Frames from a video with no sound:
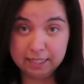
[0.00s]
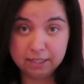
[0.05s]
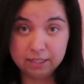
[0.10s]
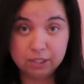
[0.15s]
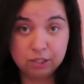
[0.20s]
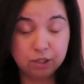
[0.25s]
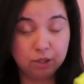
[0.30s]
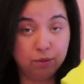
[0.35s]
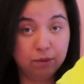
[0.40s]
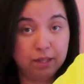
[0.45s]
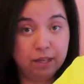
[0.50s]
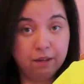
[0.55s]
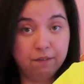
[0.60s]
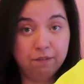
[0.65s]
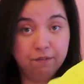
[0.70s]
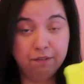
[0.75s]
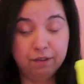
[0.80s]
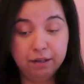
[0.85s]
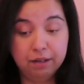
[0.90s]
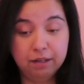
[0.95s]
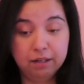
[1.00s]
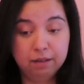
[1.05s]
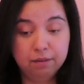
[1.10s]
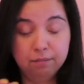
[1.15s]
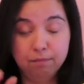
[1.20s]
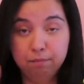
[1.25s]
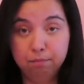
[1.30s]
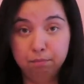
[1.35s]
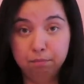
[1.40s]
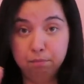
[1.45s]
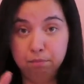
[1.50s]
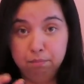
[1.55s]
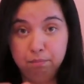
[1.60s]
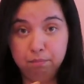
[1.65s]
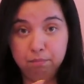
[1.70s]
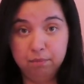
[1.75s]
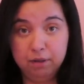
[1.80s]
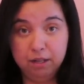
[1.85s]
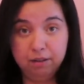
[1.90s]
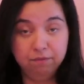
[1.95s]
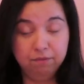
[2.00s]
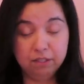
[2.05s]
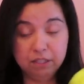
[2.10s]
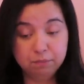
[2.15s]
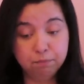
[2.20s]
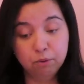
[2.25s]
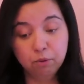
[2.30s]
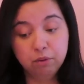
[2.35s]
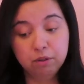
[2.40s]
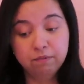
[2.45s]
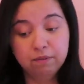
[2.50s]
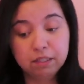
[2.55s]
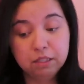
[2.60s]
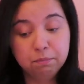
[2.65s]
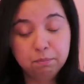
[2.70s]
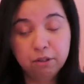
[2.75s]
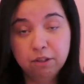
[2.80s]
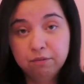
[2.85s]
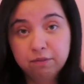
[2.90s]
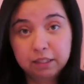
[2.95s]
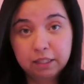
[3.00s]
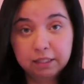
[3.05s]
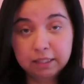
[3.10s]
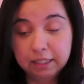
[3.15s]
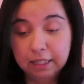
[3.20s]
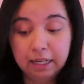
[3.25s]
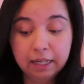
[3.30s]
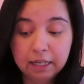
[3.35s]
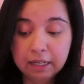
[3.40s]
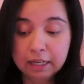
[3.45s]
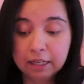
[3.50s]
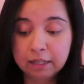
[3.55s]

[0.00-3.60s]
so they fit, it fits both of us perfectly.